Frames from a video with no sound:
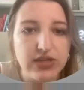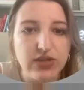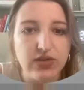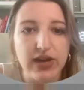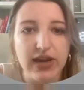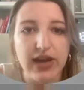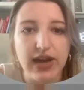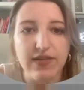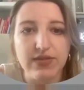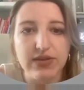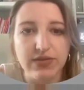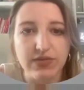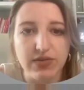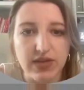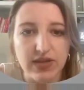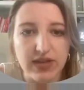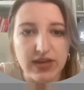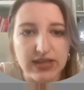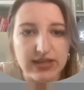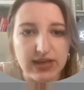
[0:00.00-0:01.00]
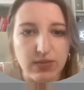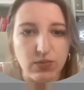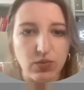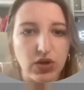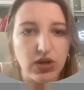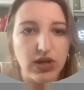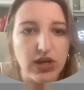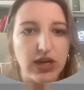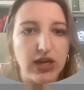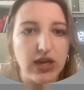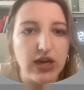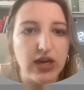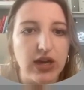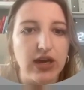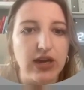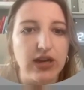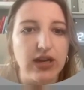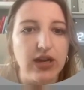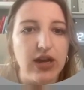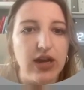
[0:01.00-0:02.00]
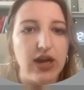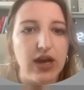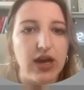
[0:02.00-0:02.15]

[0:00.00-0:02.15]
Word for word: So I have different things I'm working on.